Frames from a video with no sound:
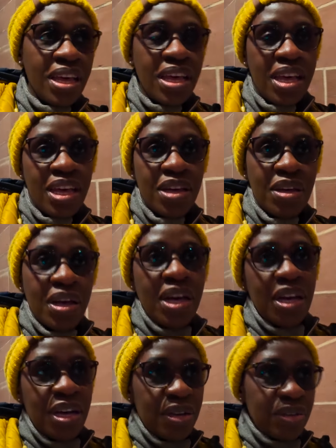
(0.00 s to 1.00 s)

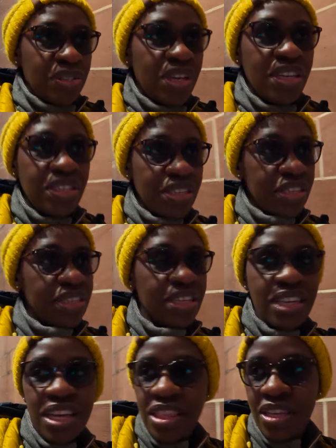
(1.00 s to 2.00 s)
uh, churches
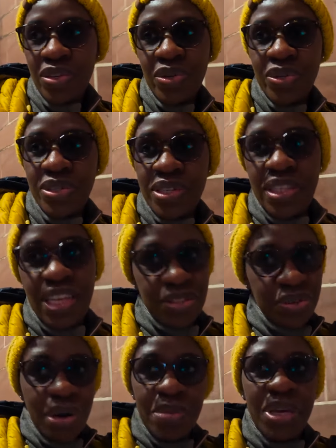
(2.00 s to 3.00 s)
and cathedrals. They're
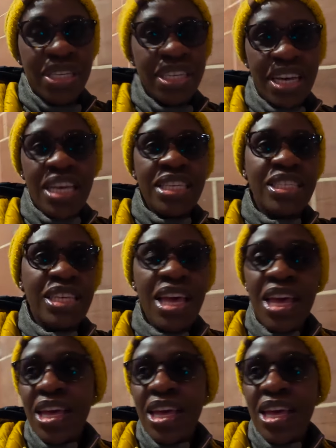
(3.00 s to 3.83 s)
so amazing guys.